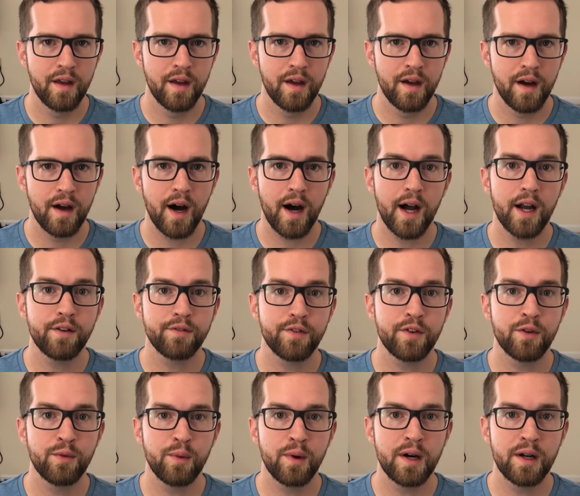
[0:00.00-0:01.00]
I, for
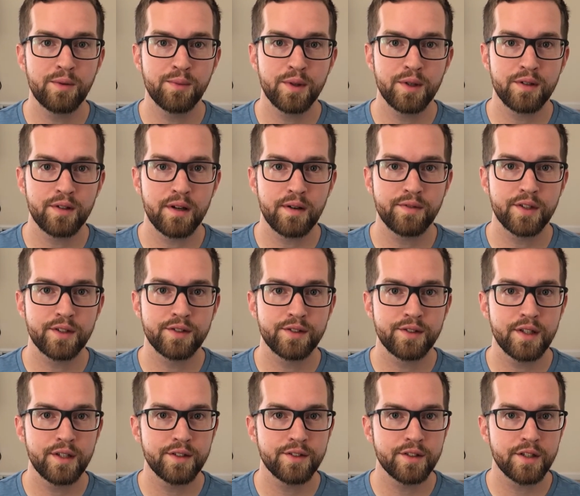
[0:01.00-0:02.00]
one, would love to
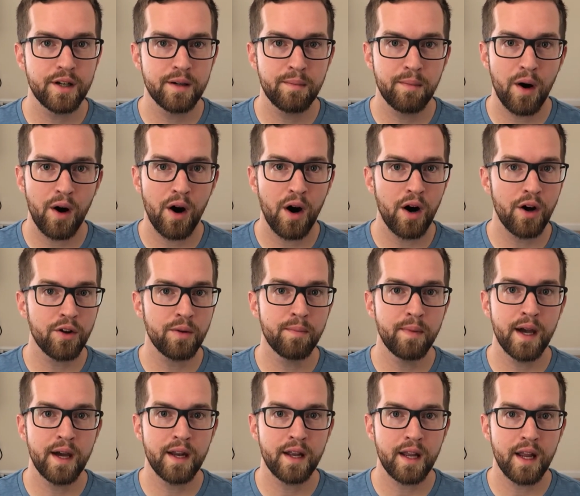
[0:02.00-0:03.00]
see some
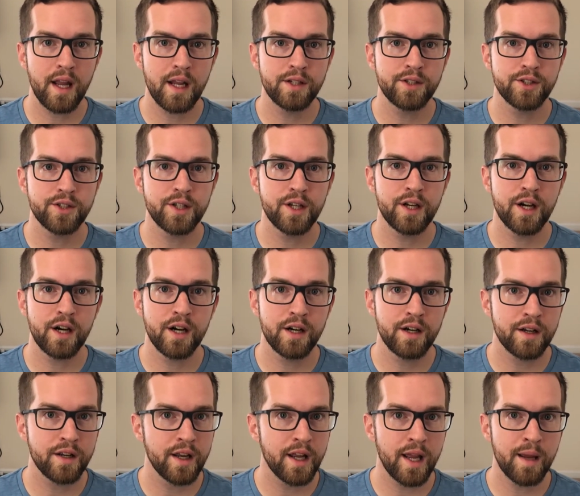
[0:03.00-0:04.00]
automatic HDR
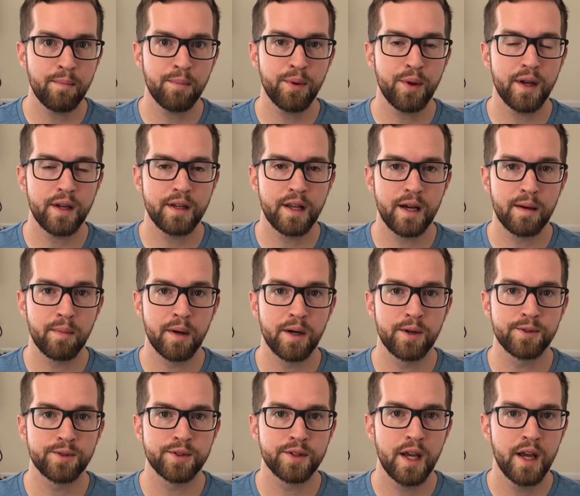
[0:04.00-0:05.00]
gameplay
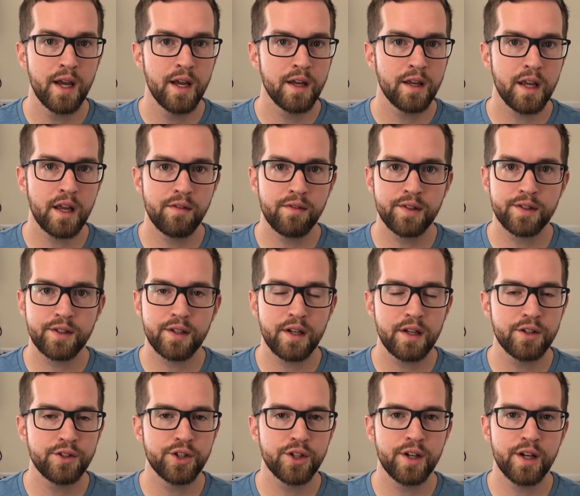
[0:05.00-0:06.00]
demos. Give us an
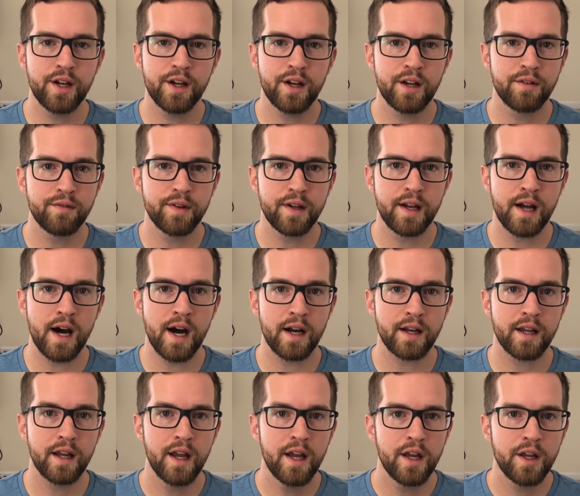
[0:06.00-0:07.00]
engineering vidoc.
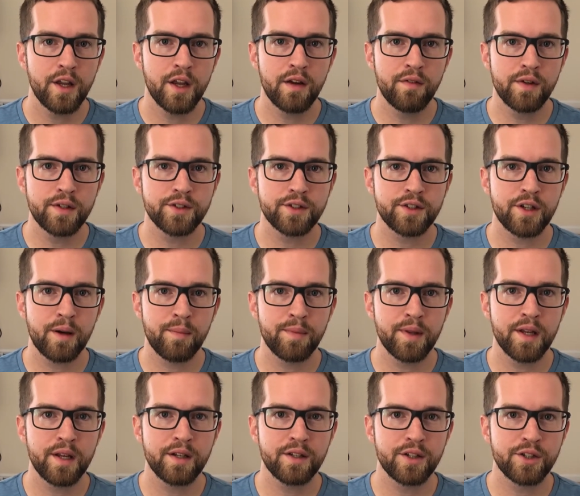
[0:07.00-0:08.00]
Give us
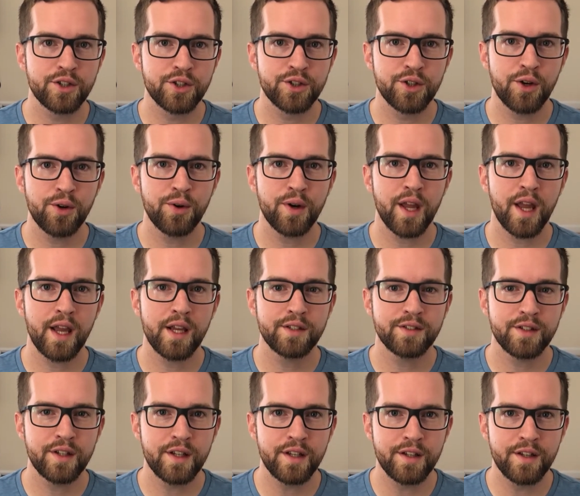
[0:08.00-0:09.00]
something to showcase
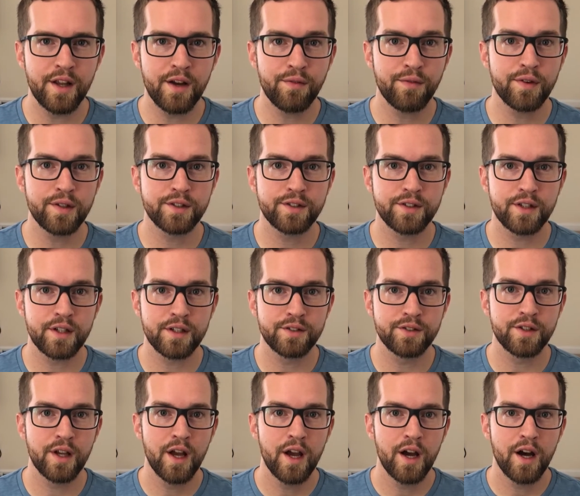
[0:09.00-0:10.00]
the differences
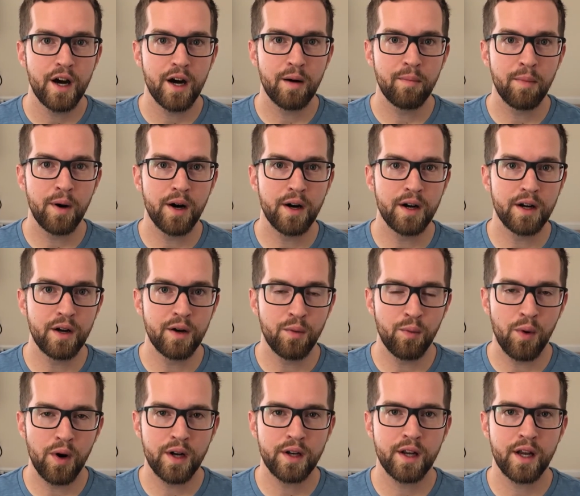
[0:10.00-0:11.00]
among
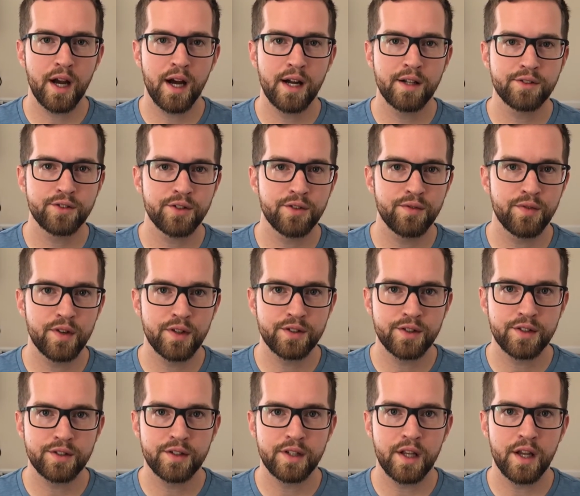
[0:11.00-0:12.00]
one console
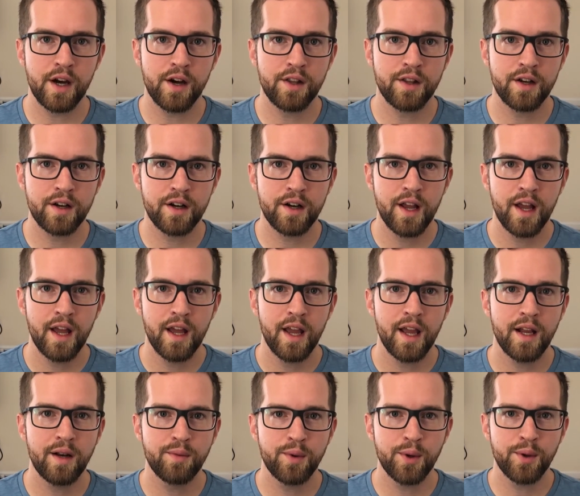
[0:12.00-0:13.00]
versus the other
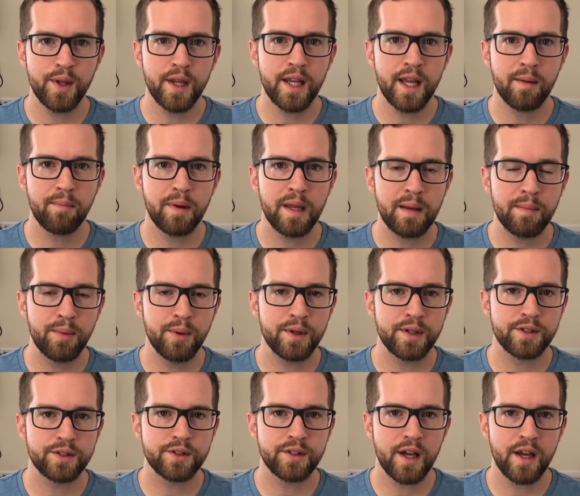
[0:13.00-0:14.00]
and really get people
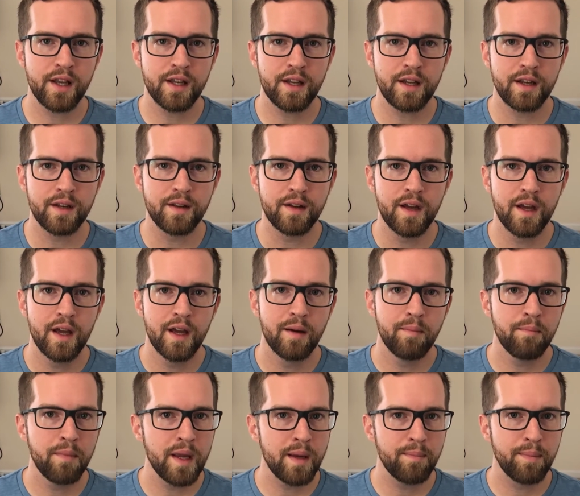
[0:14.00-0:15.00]
excited.
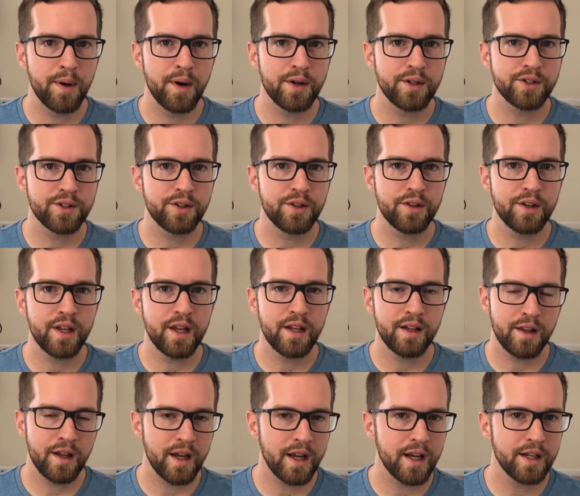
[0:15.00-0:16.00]
Me personally,
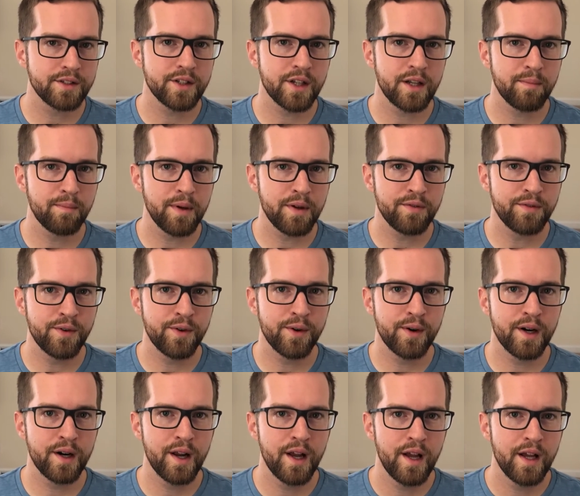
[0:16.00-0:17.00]
like I said
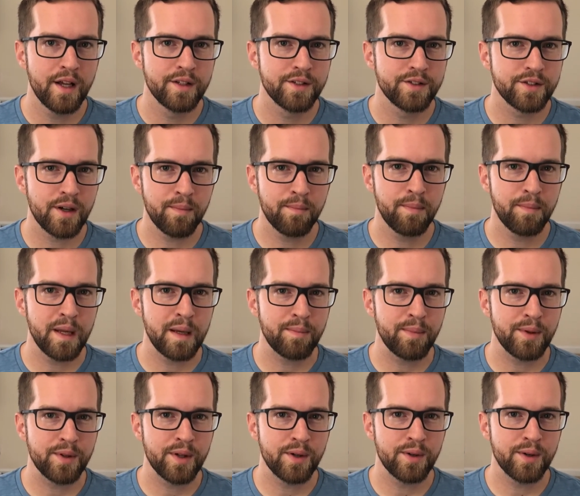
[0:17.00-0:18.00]
before, some people
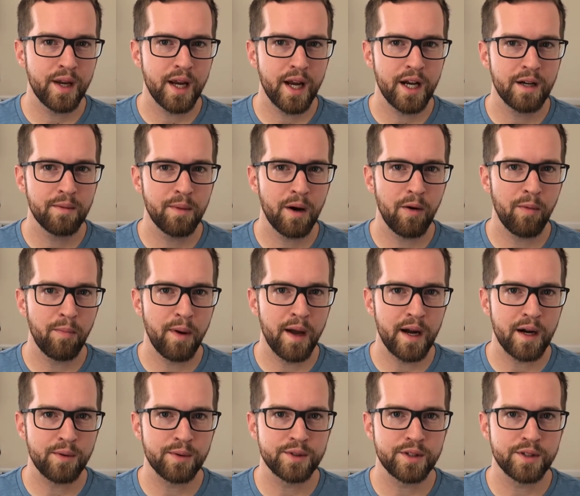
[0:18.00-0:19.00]
don't care about
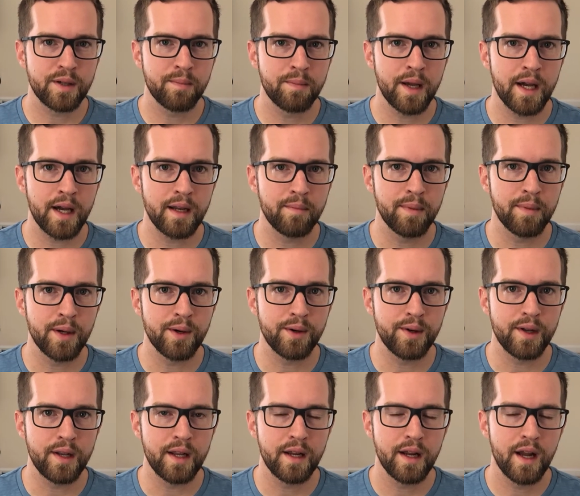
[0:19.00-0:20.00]
backwards
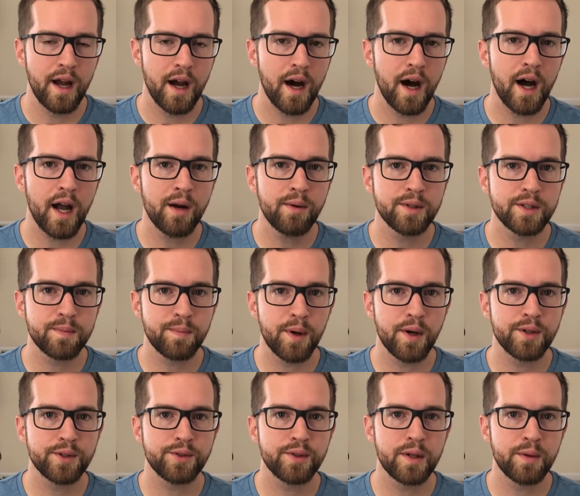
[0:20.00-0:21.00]
compatibility. I was
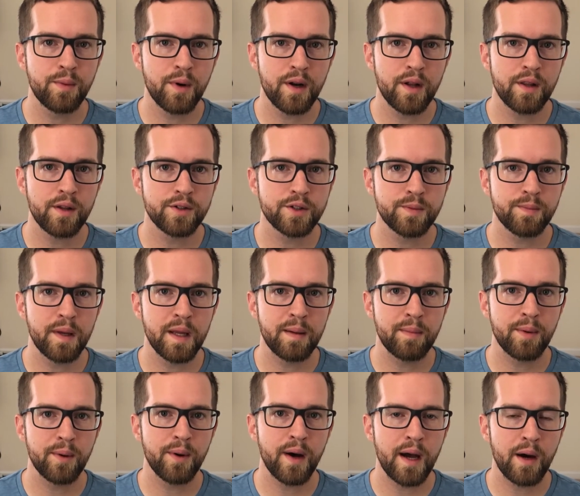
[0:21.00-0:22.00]
personally one of those
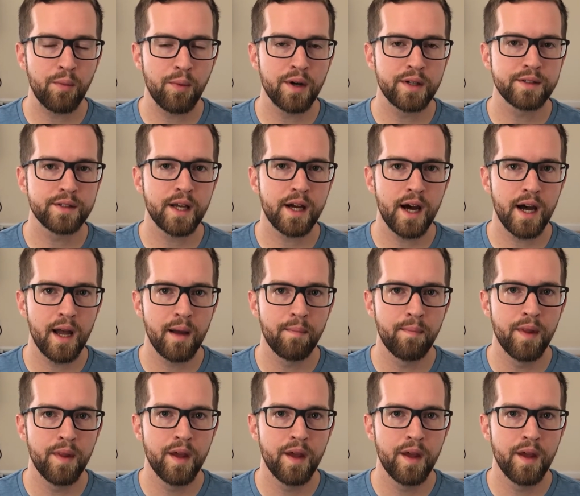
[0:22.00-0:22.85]
people at one time.